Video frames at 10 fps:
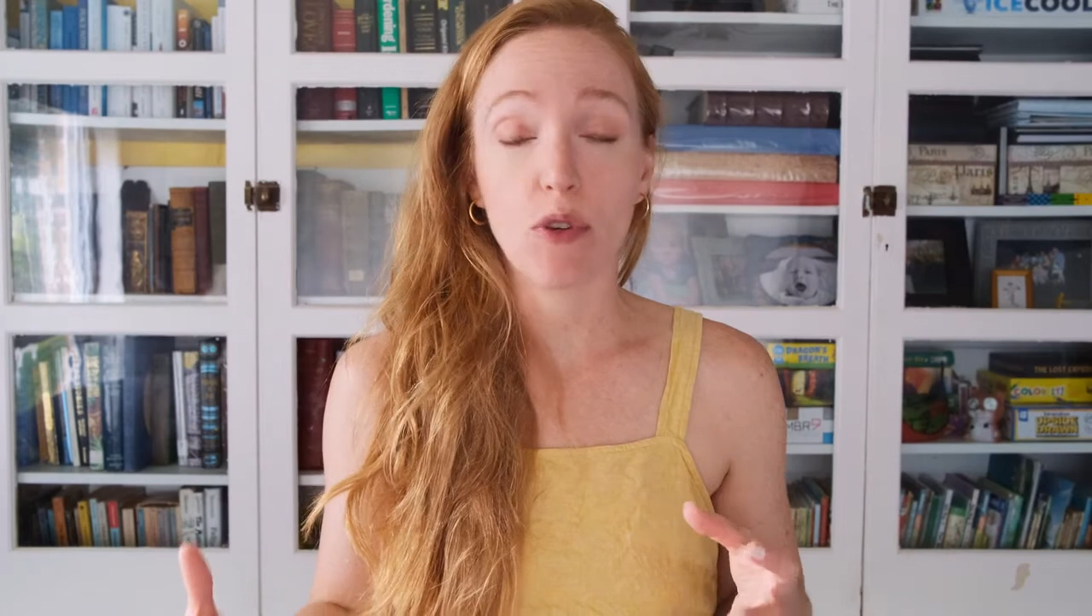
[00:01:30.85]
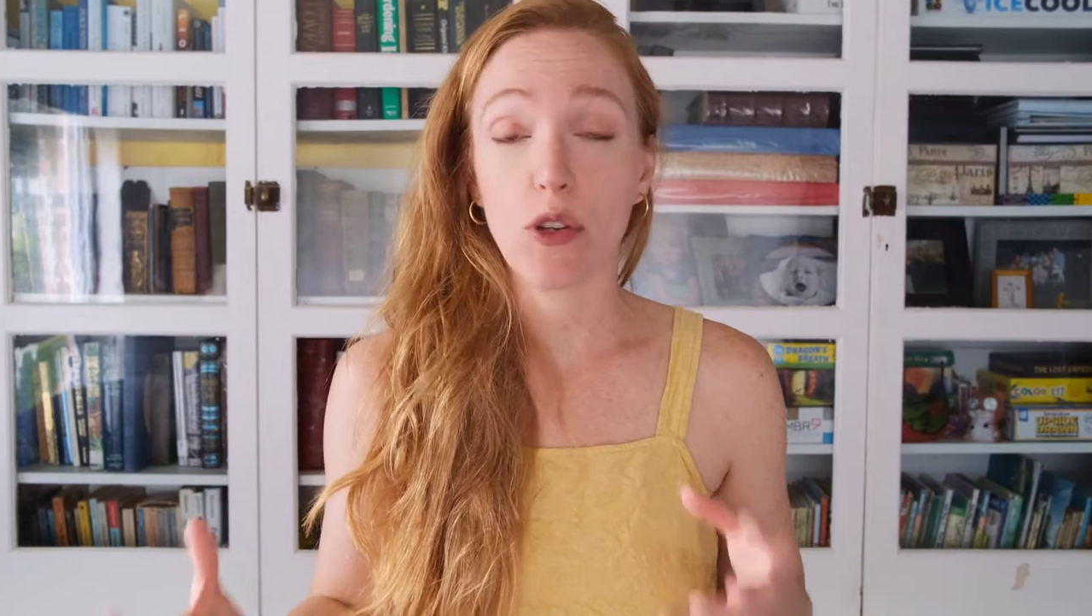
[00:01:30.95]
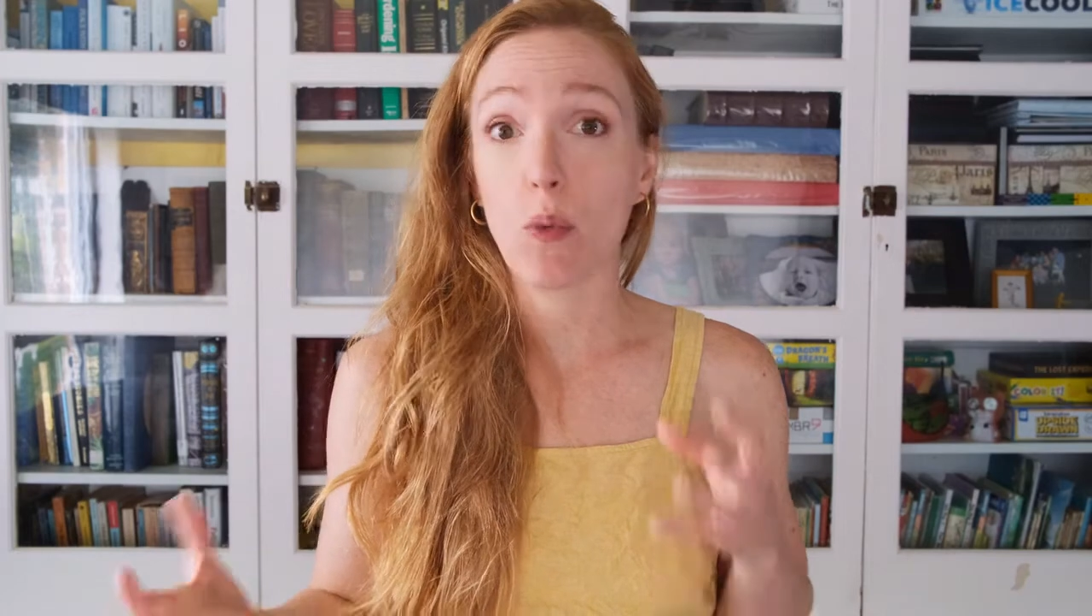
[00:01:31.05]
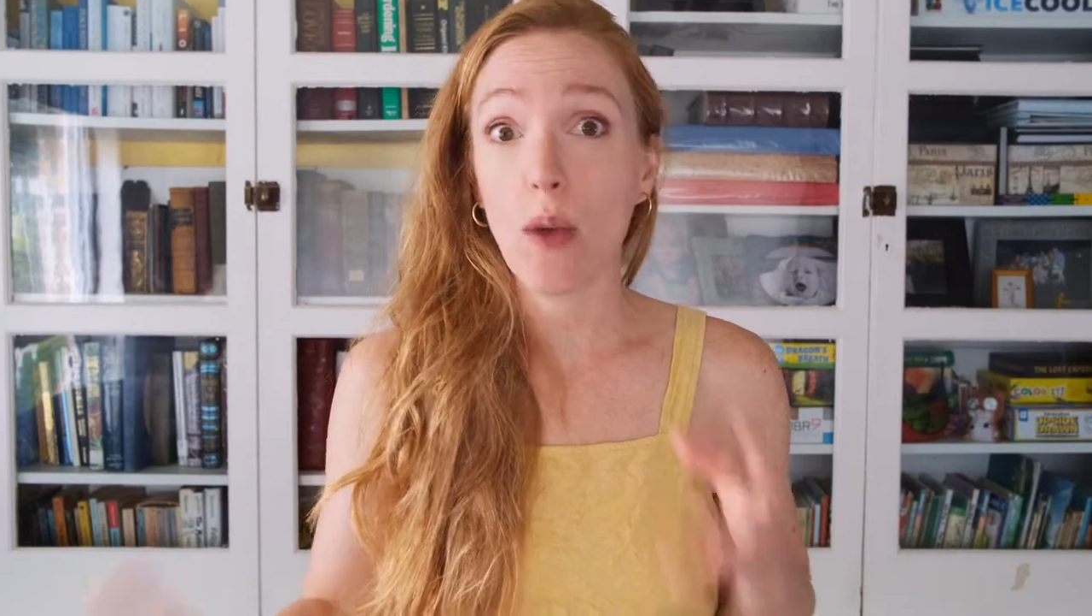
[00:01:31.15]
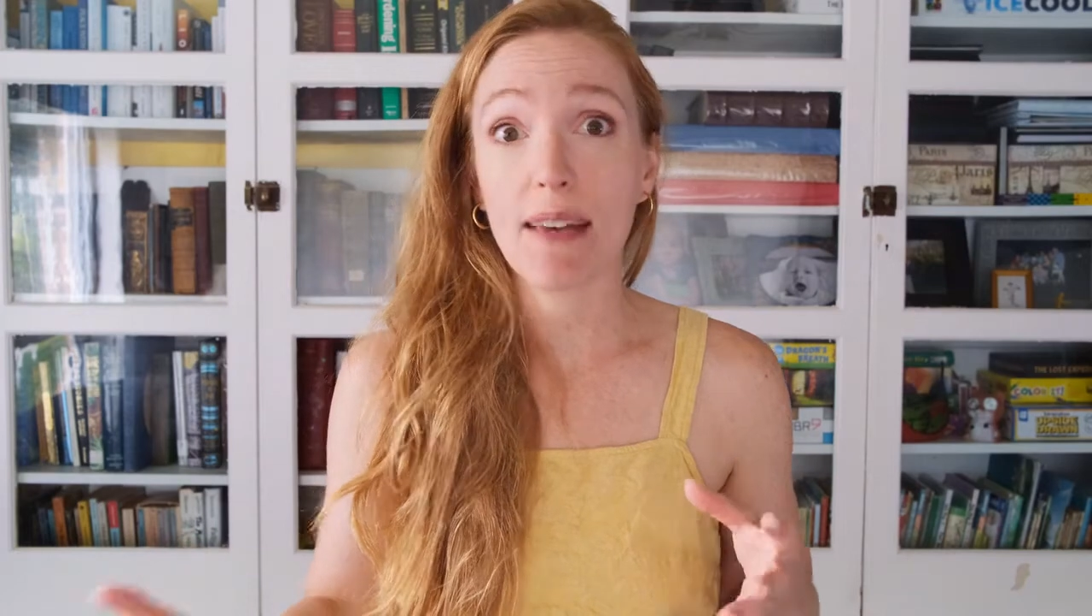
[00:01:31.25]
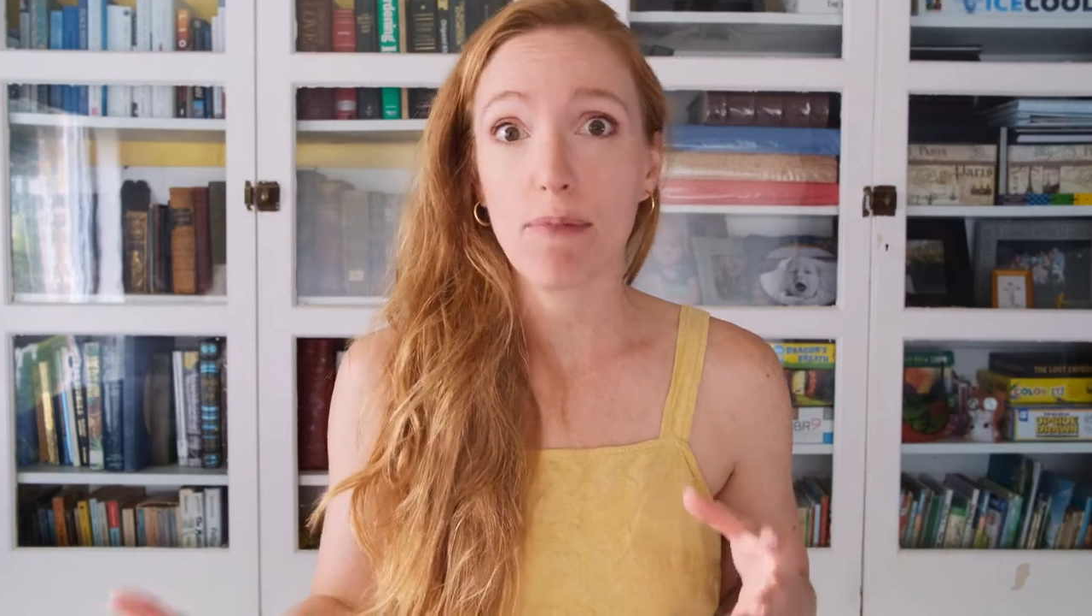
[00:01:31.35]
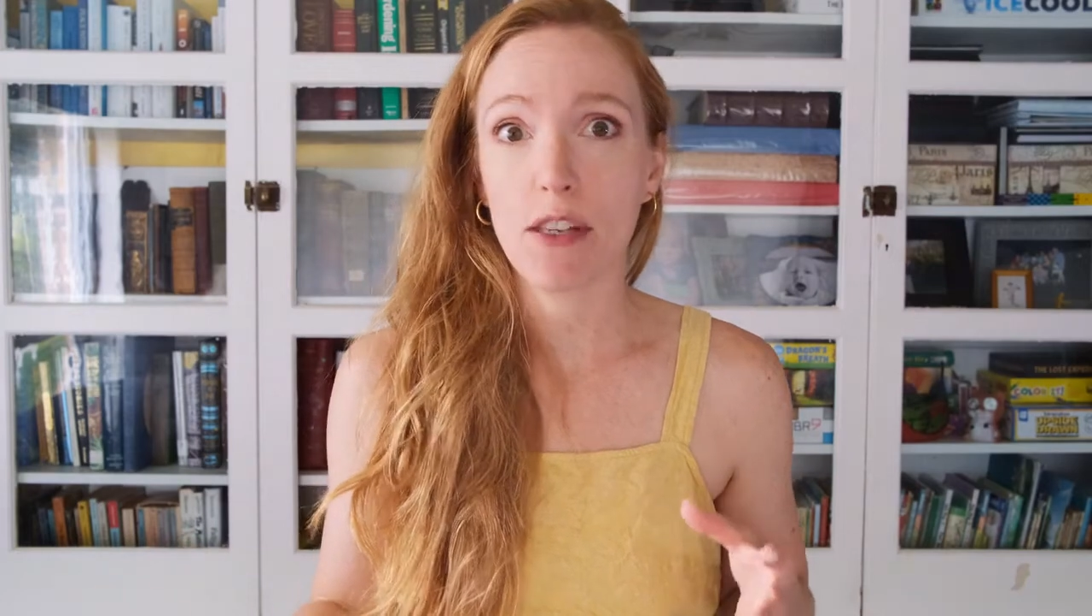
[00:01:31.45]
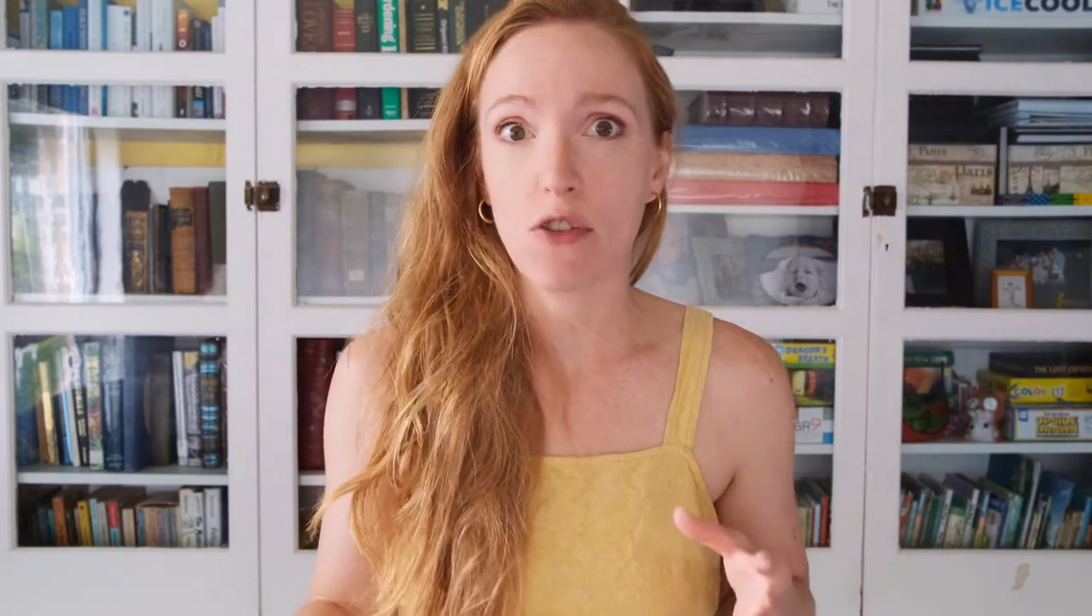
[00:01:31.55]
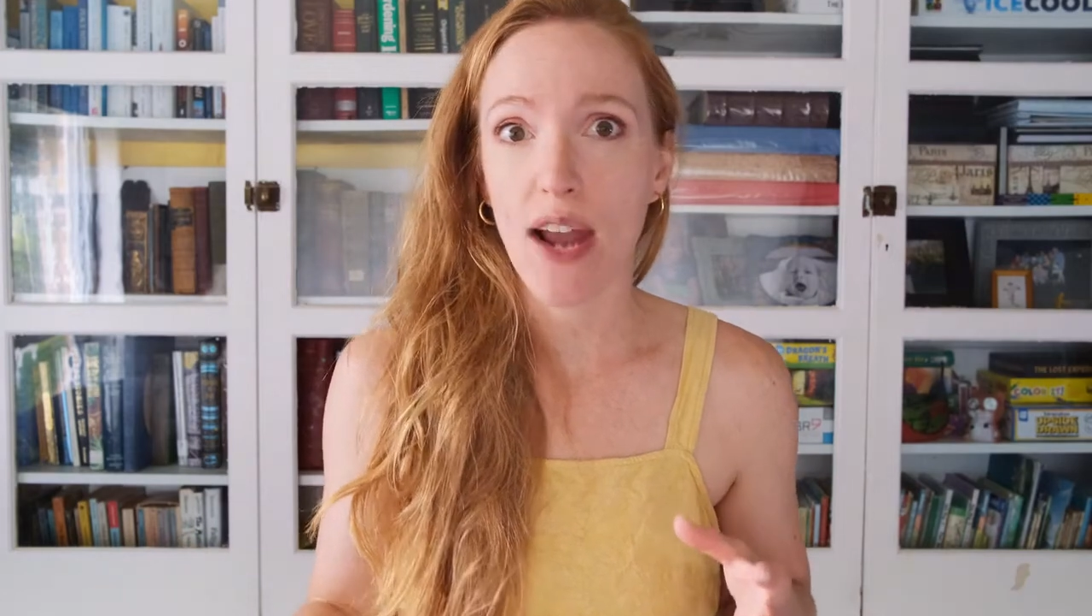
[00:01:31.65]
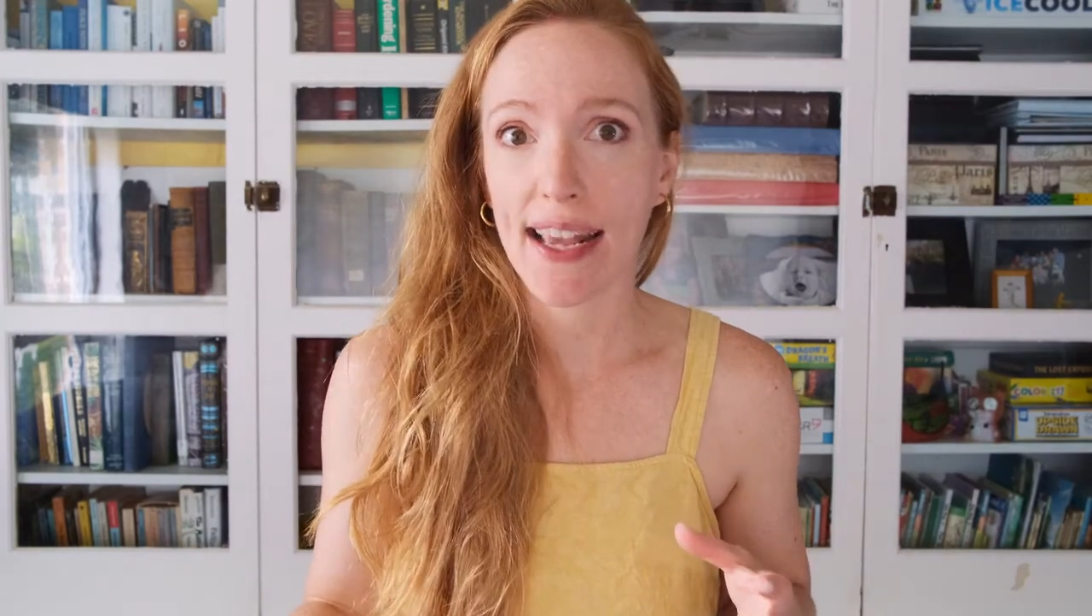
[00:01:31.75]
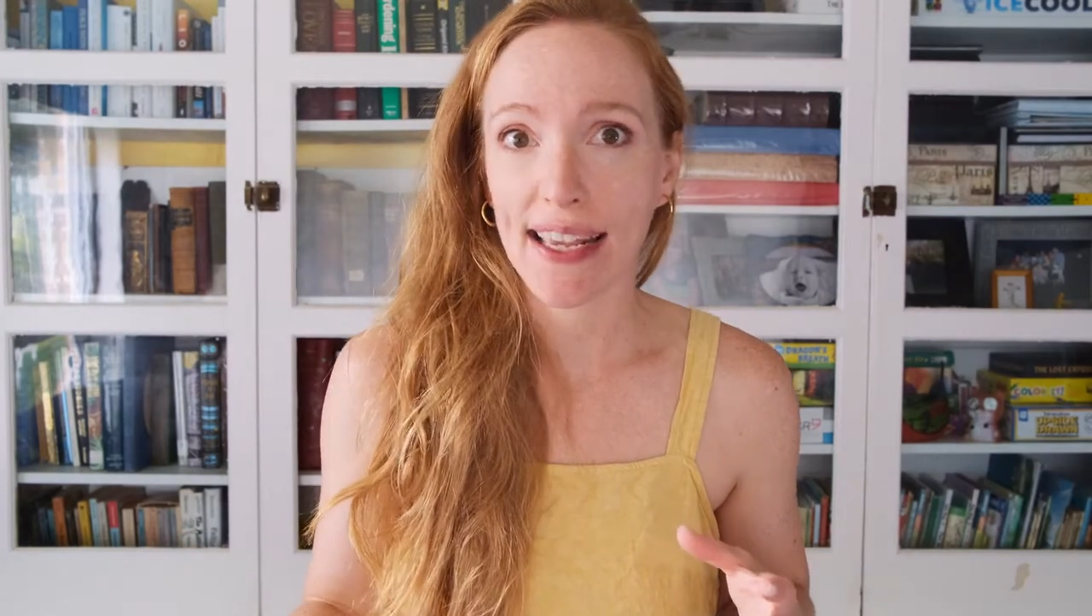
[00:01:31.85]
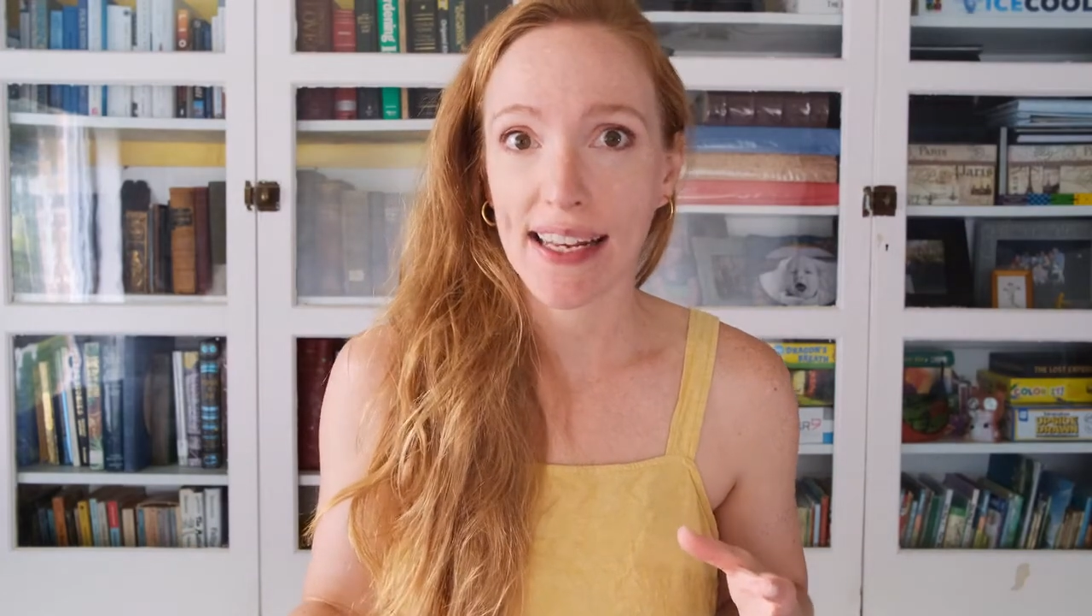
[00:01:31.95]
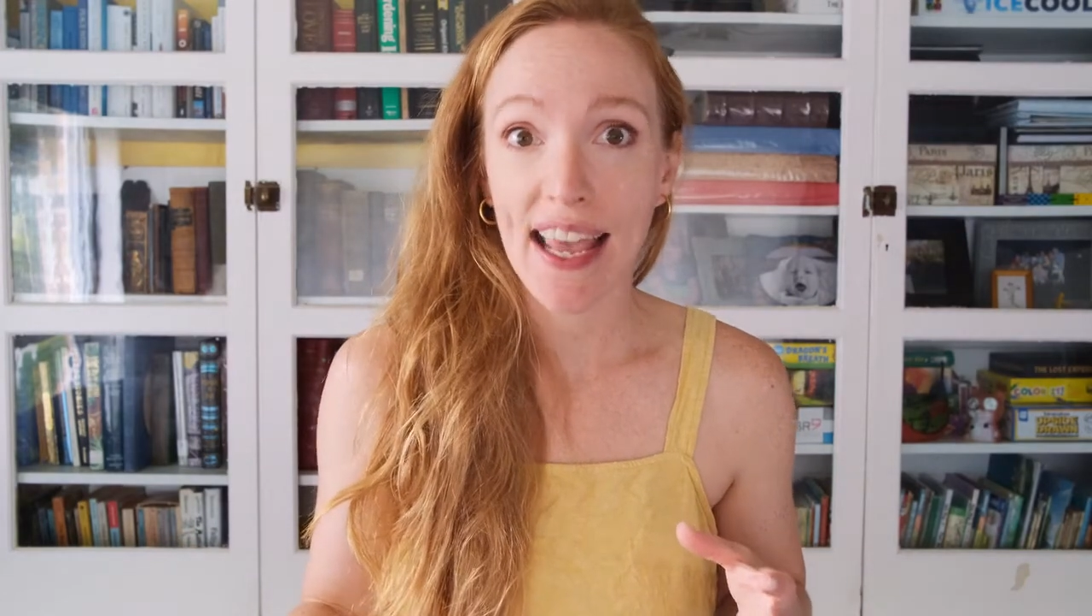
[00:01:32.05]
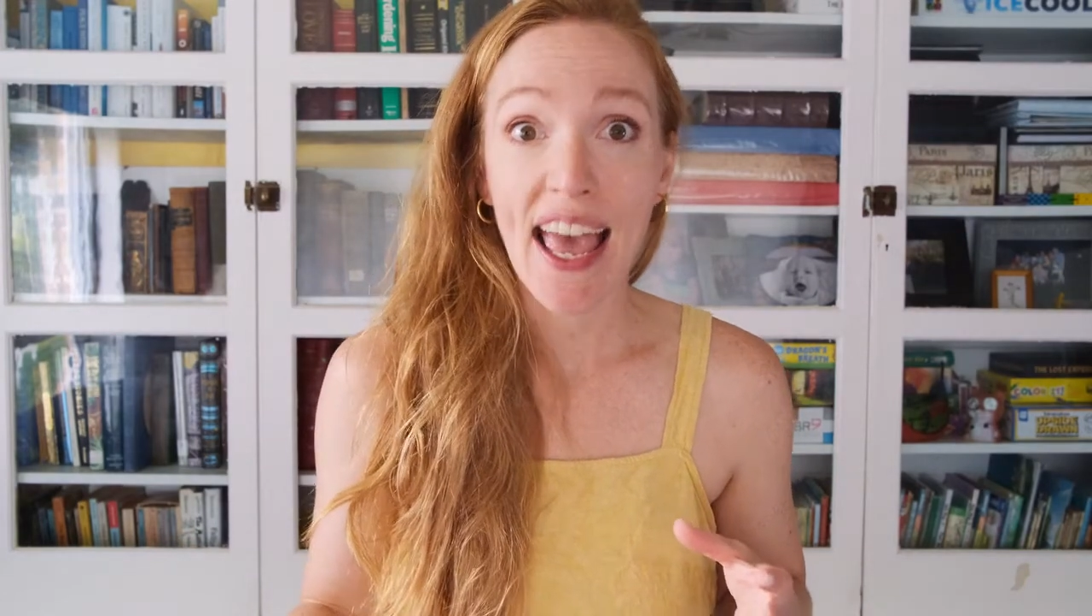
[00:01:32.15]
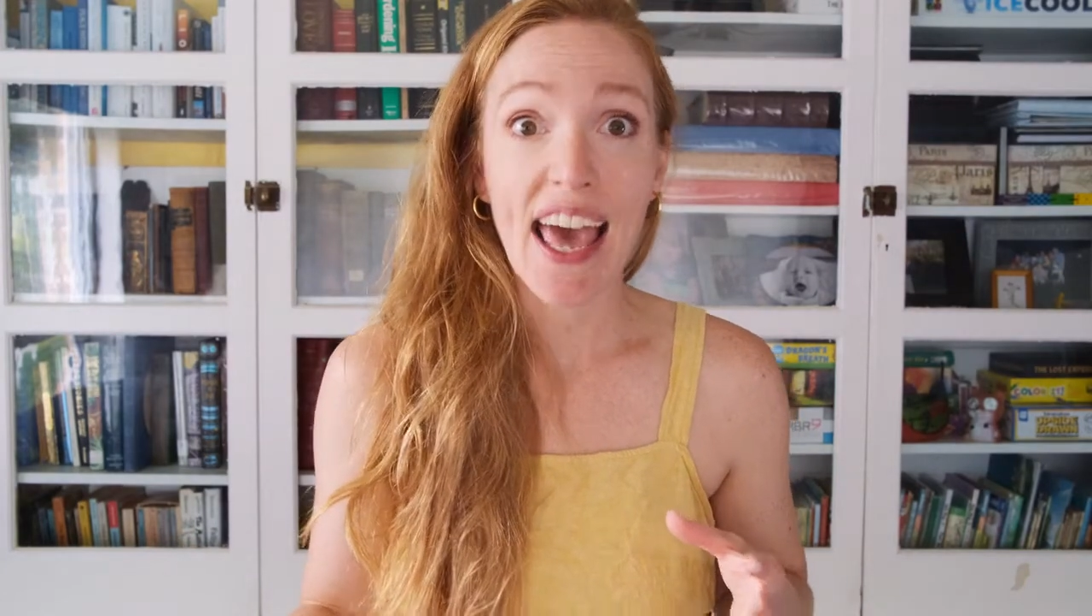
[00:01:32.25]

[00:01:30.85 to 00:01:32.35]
you wake up the dragon